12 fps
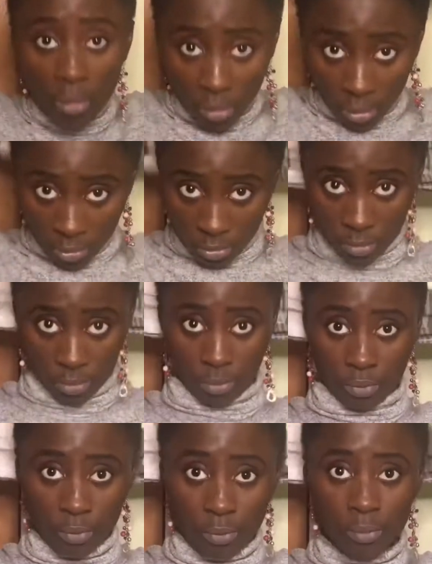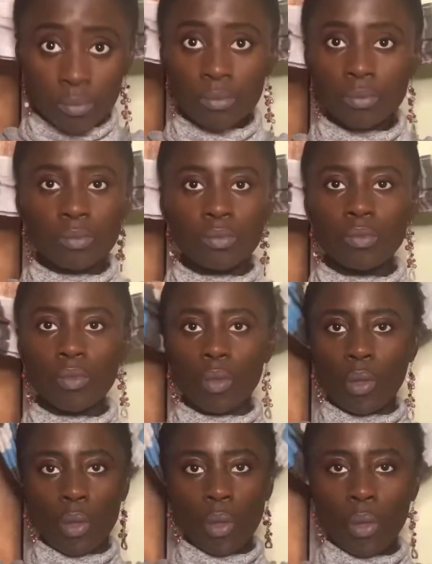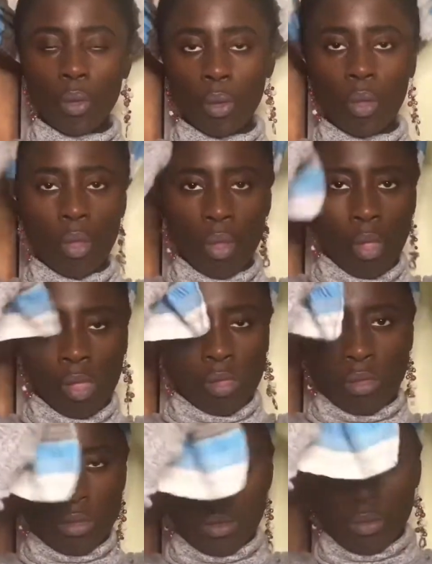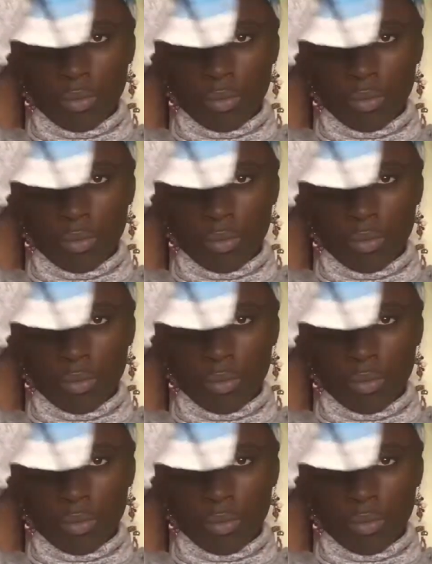because it's just easier to manage. But for this